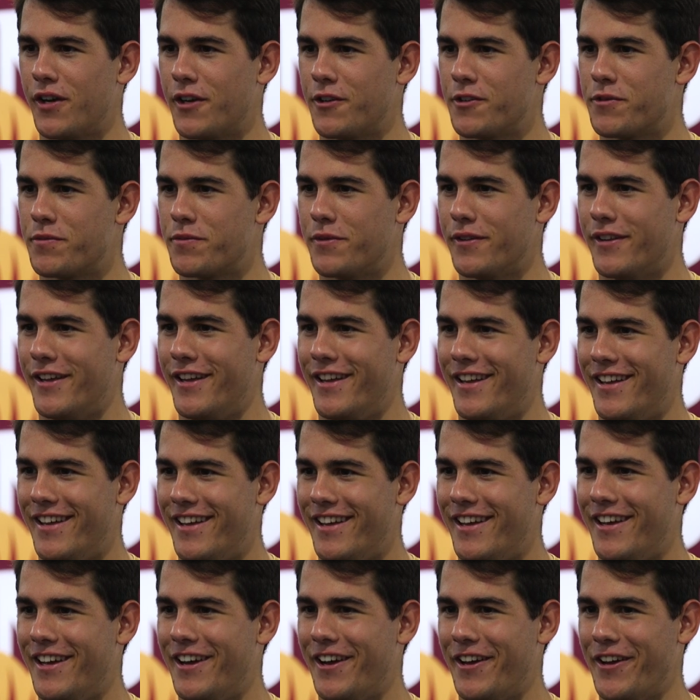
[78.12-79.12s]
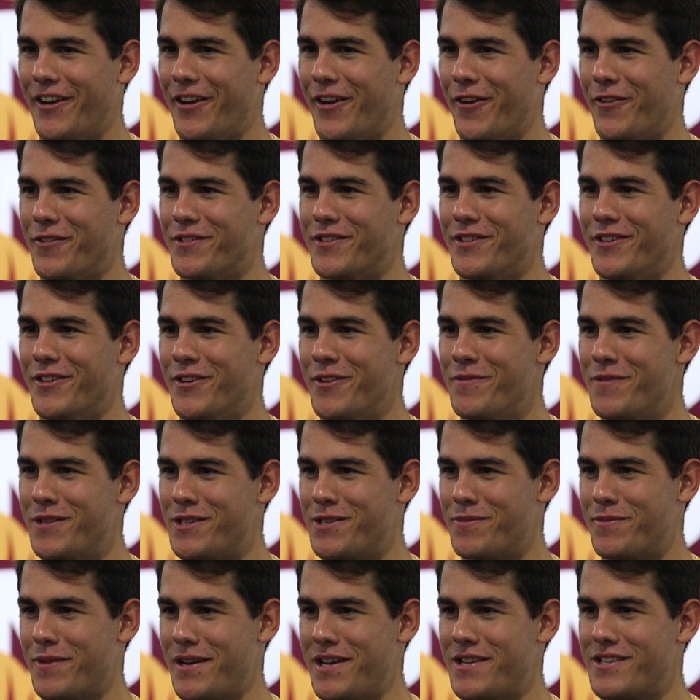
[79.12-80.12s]
Like, you didn't know what to do, a
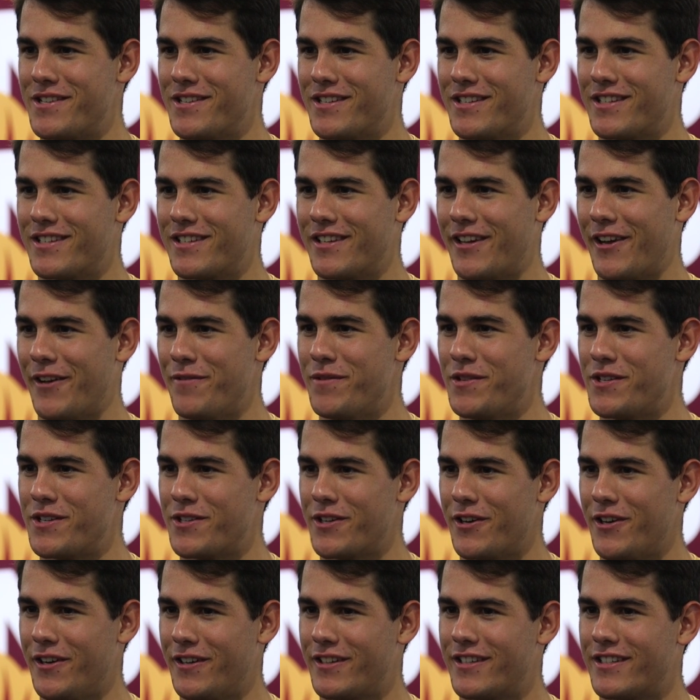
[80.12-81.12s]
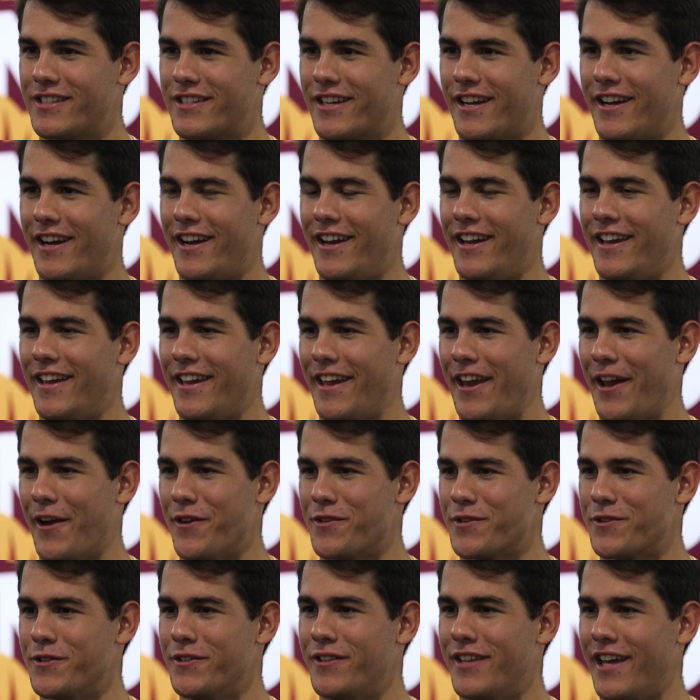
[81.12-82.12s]
bit speechless, a bit shocked. So yeah, it
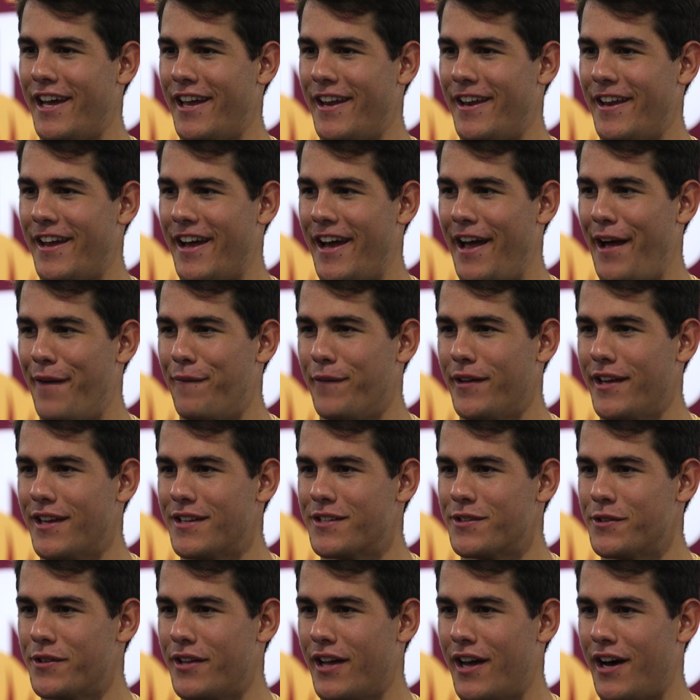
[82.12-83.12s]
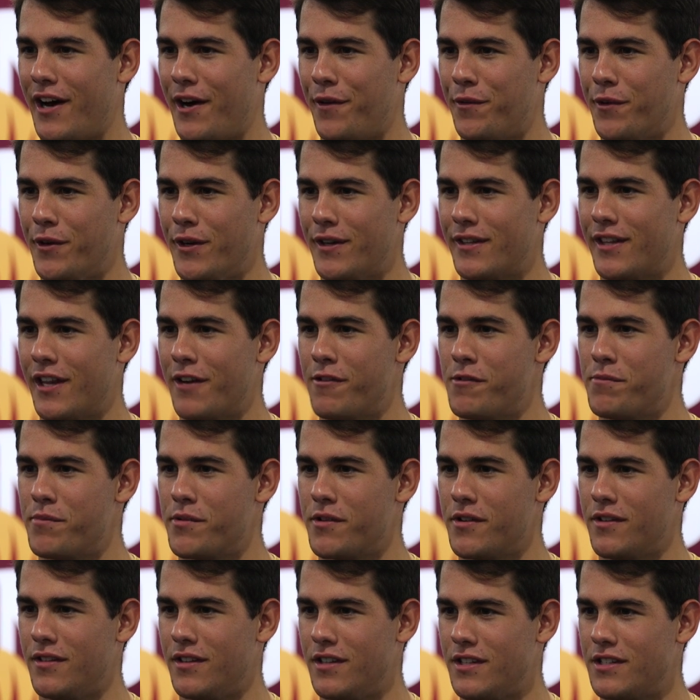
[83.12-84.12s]
was good that I guess all the hard work that I've been
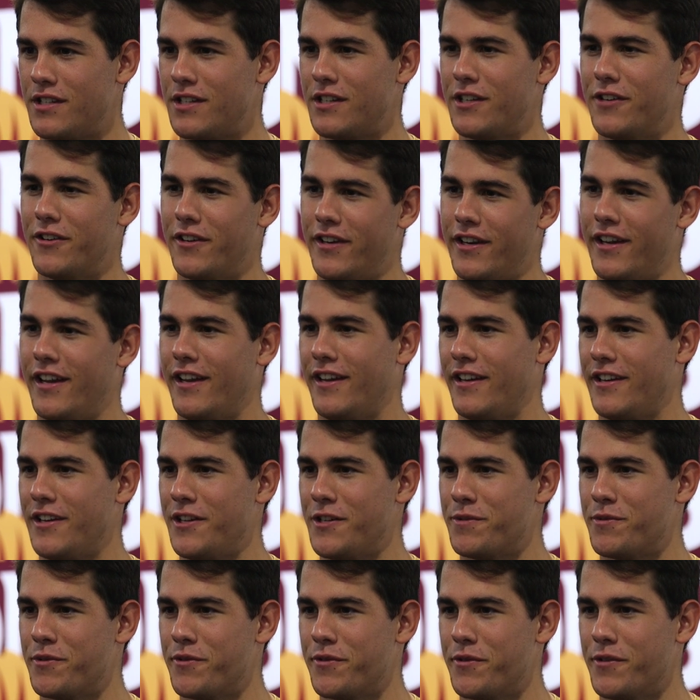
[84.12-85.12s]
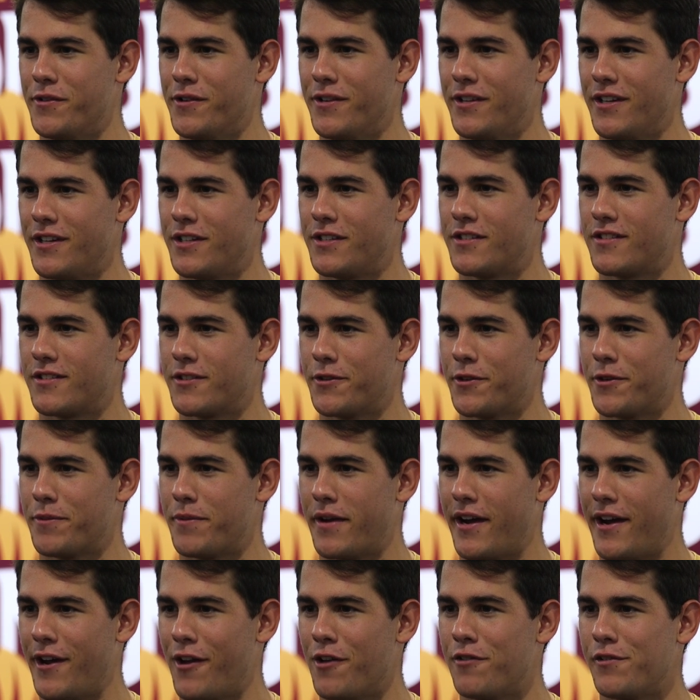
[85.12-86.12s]
putting in this year and years before it has sort
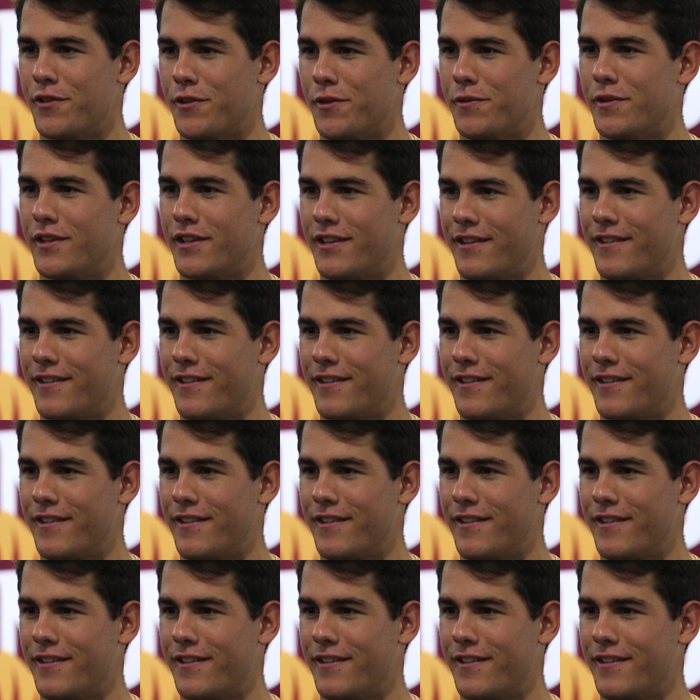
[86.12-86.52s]
of paid off a little